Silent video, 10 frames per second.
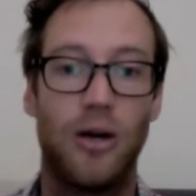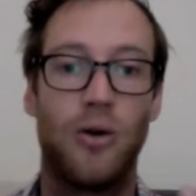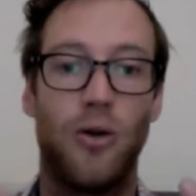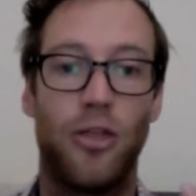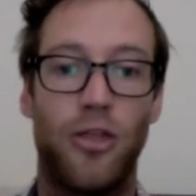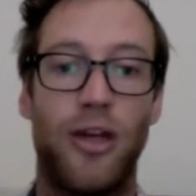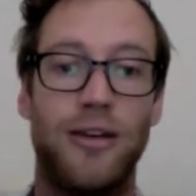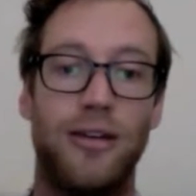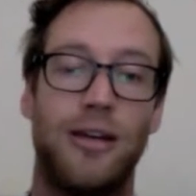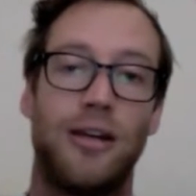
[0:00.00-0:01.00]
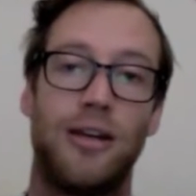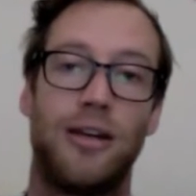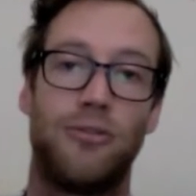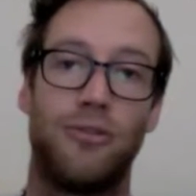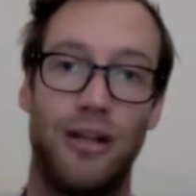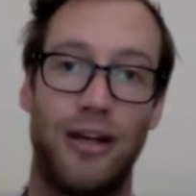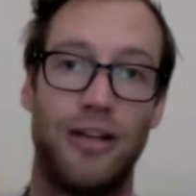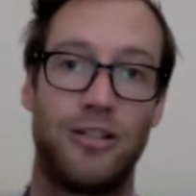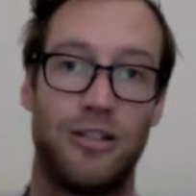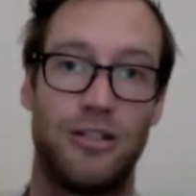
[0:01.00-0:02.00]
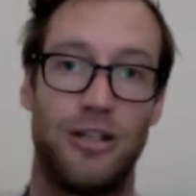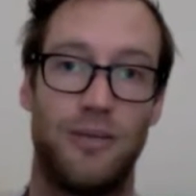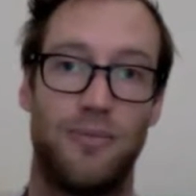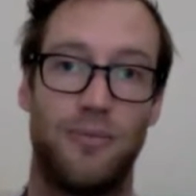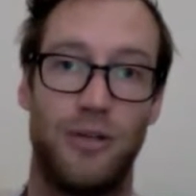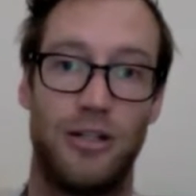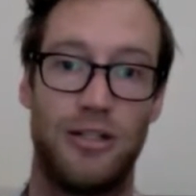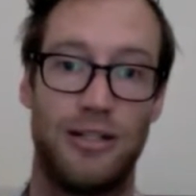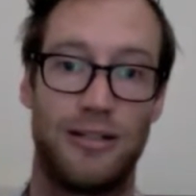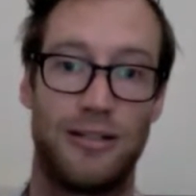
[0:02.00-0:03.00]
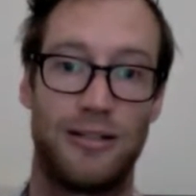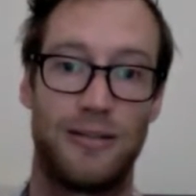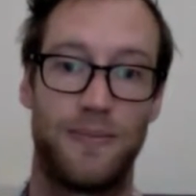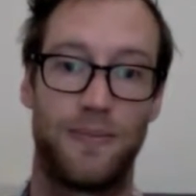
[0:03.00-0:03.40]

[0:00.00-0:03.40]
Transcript: authentic relationship with Jesus.